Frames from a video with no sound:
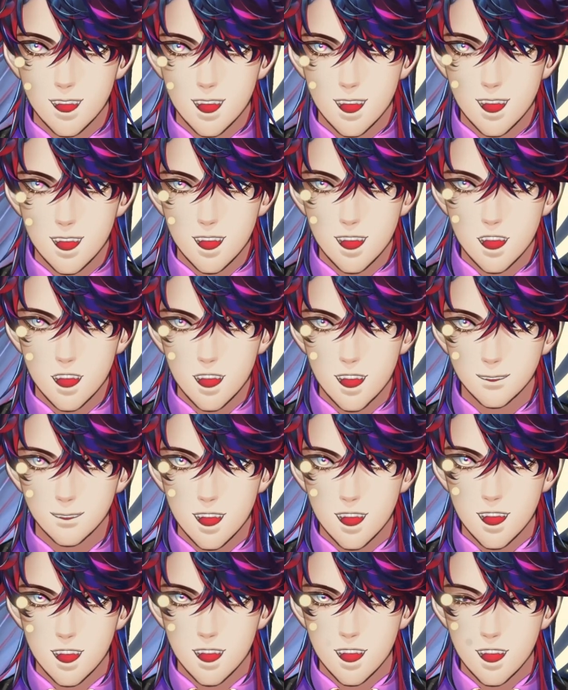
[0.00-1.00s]
right there!
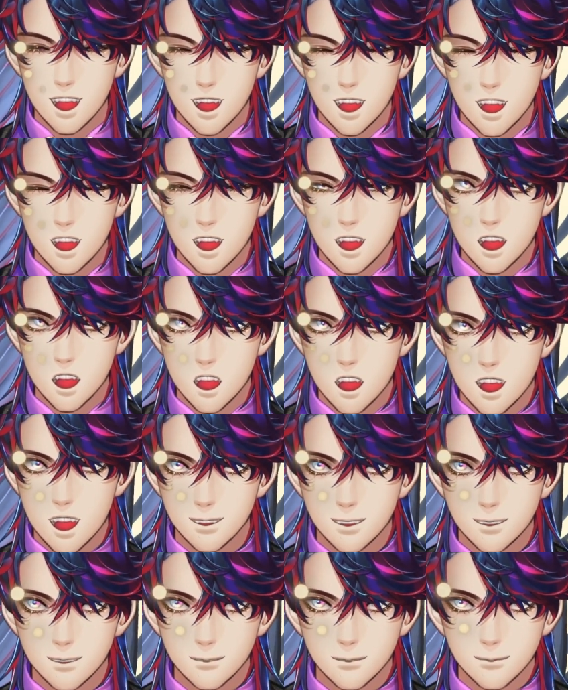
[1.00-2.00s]
Not another one,
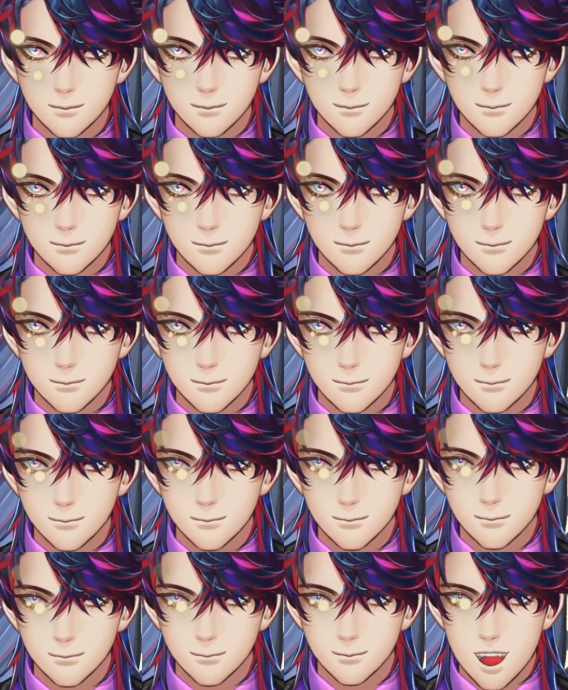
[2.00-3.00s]
Ayane!
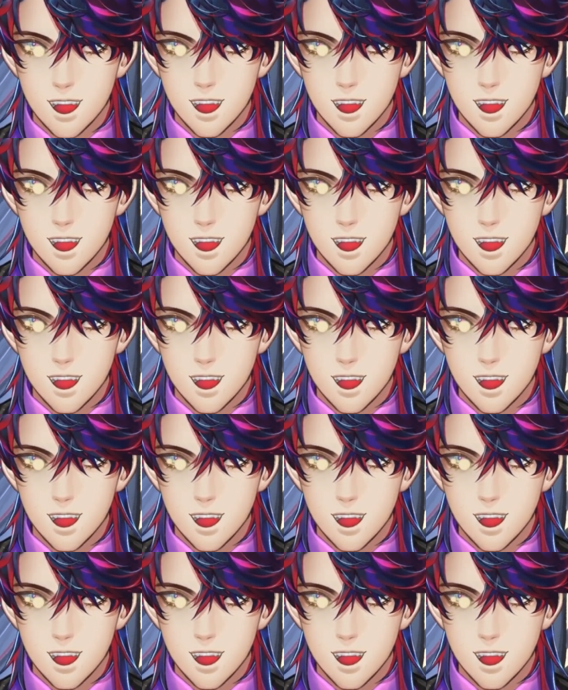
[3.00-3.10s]
Why